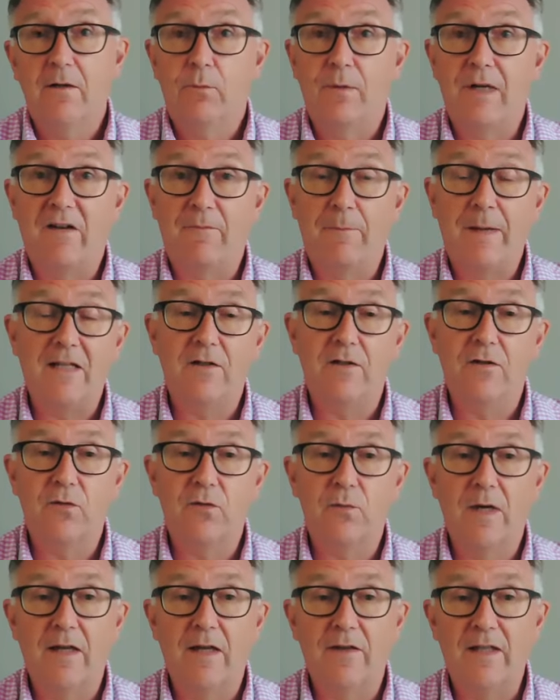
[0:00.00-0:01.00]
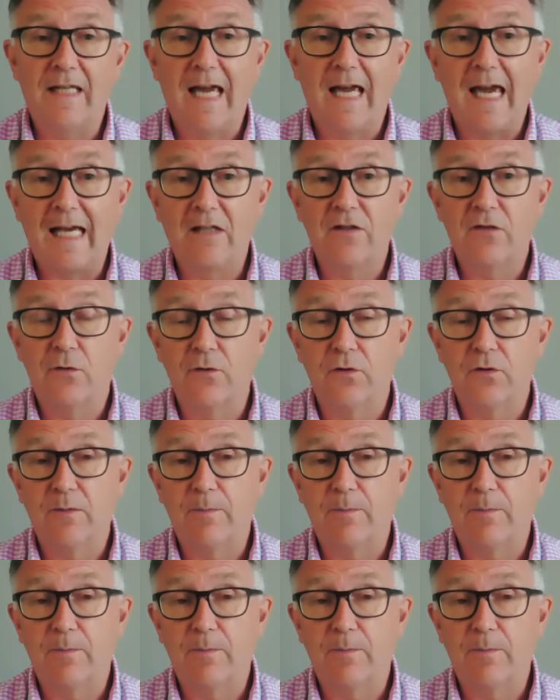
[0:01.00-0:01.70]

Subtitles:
we have patients where the eggs or the